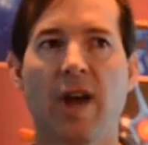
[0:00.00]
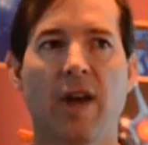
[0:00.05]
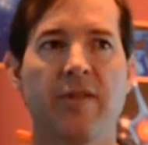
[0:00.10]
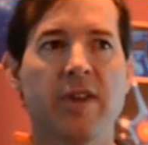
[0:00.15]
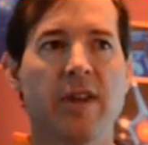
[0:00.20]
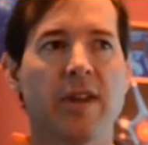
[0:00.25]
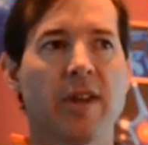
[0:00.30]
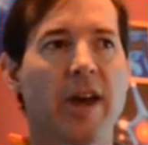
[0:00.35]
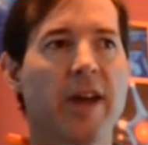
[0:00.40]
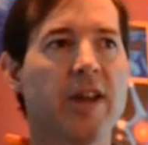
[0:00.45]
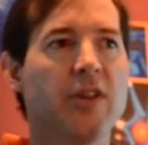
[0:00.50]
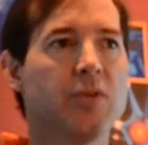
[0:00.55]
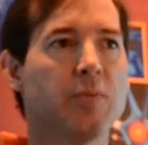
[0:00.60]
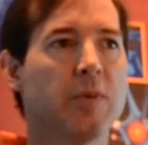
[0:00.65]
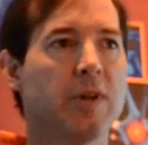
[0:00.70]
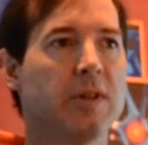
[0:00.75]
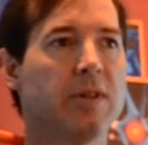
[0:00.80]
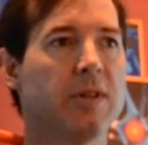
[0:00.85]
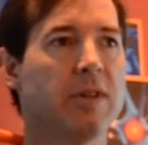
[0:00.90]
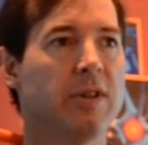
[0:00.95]
And the
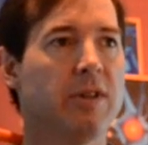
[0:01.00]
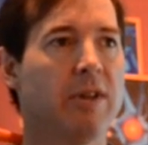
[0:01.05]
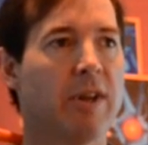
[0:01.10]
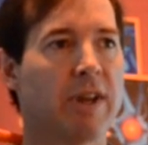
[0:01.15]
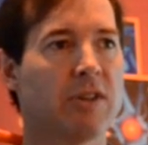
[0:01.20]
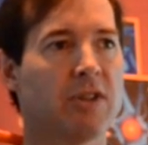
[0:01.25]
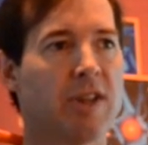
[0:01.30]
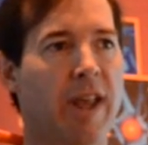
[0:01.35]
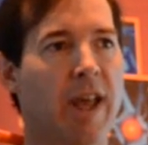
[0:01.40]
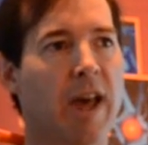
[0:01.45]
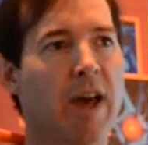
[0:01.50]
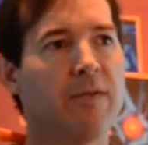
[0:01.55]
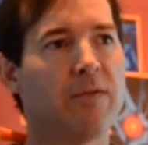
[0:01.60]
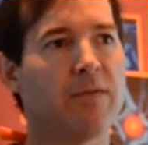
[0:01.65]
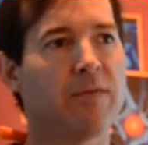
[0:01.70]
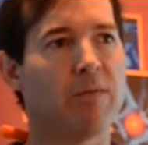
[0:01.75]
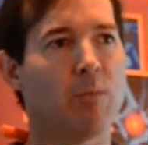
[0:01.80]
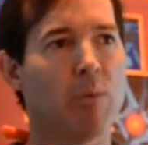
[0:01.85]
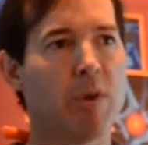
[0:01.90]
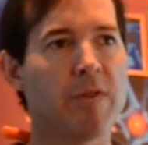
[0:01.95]
engagement that you actually
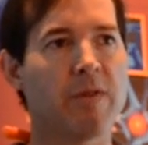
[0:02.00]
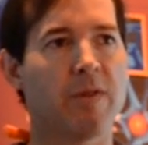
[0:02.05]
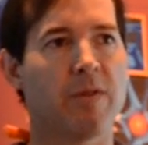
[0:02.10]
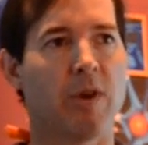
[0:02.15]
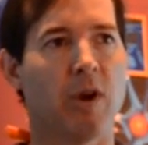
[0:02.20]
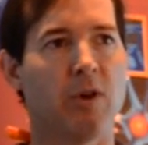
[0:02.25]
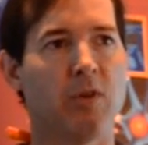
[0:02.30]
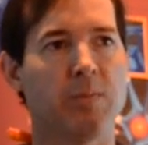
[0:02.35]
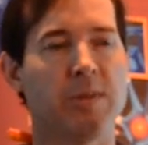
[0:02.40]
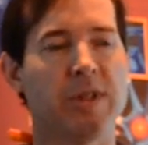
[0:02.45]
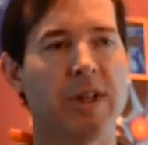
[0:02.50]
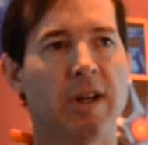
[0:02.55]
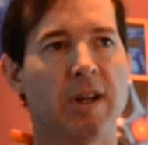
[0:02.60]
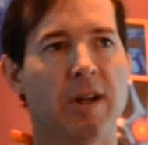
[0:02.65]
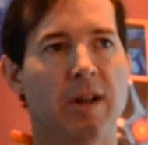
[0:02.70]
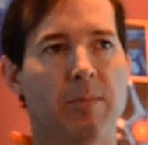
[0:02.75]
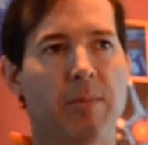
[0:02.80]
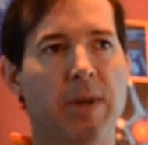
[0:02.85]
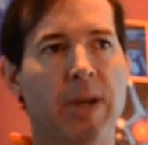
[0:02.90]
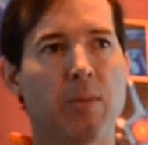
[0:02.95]
have with those
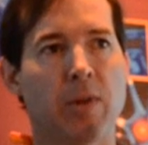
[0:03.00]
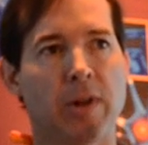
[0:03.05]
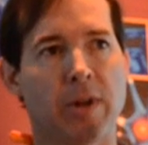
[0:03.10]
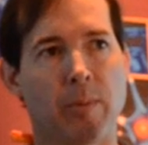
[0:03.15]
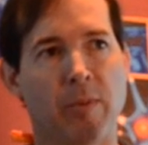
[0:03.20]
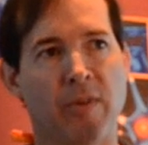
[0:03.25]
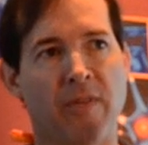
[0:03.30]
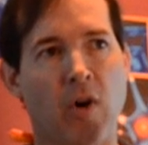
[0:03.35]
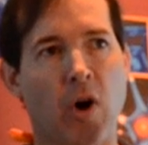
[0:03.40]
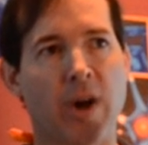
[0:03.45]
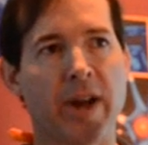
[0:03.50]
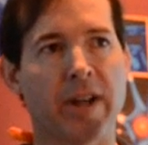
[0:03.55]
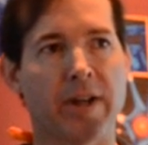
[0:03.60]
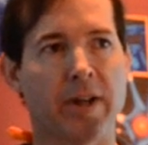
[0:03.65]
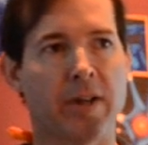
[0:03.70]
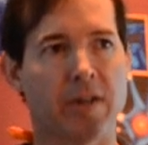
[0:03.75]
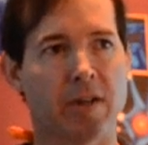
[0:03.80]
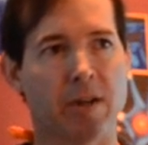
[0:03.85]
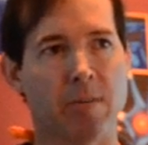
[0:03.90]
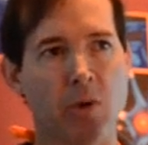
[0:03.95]
particular people that are providing
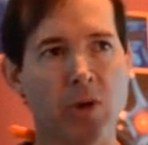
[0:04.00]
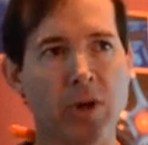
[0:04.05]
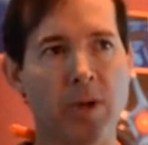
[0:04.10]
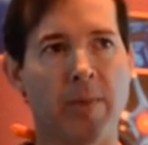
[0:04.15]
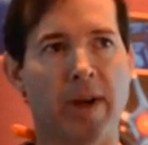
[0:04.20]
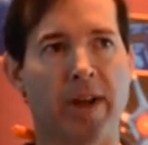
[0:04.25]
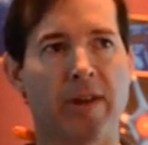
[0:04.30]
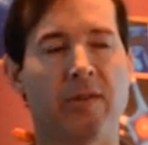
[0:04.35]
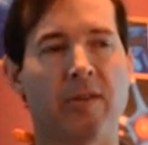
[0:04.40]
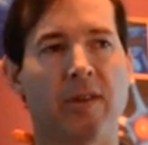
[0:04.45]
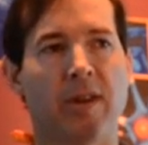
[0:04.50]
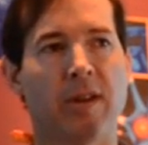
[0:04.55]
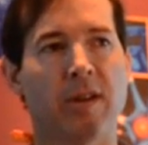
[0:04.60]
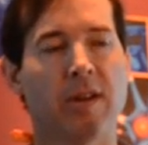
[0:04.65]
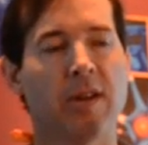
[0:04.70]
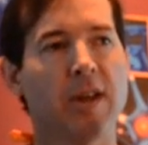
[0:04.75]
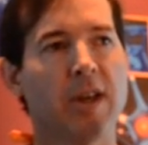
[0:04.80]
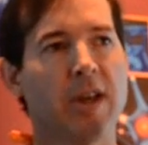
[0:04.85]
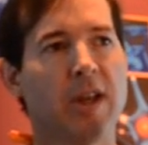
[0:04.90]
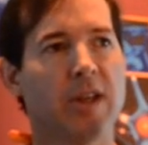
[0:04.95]
it, it's a community-based
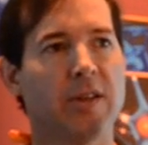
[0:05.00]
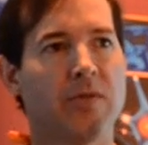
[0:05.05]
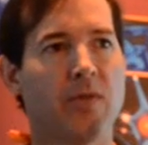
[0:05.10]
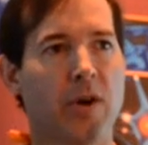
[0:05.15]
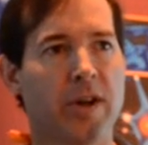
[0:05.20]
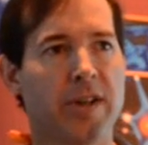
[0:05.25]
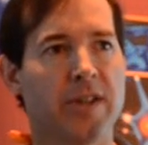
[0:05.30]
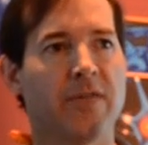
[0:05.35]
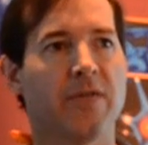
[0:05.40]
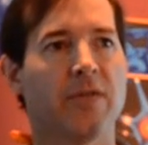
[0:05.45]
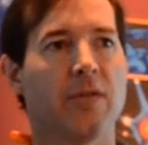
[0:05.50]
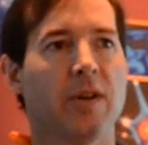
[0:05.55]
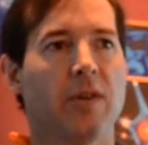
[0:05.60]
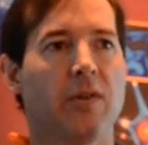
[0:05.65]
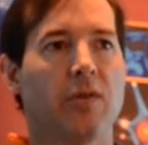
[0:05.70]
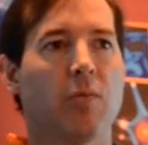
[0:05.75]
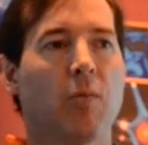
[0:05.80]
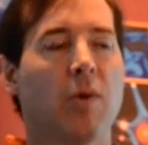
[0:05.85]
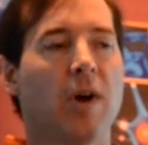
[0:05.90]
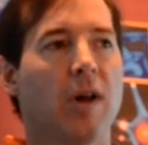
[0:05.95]
thing, is very
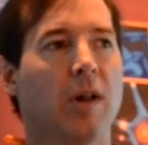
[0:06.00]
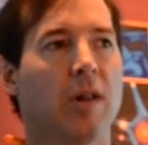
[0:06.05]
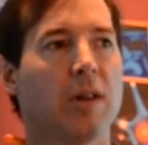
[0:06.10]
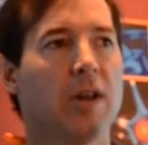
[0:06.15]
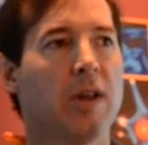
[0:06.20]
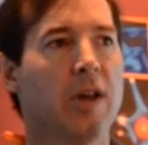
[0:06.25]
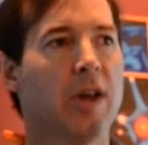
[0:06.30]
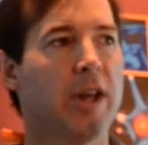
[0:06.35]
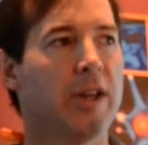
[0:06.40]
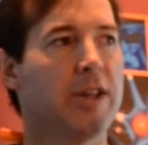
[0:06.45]
different as well.